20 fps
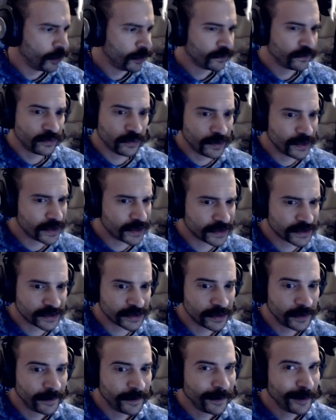to this,
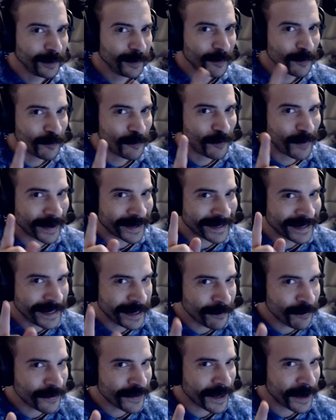but
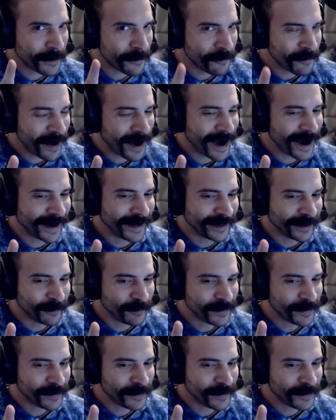keep that in mind,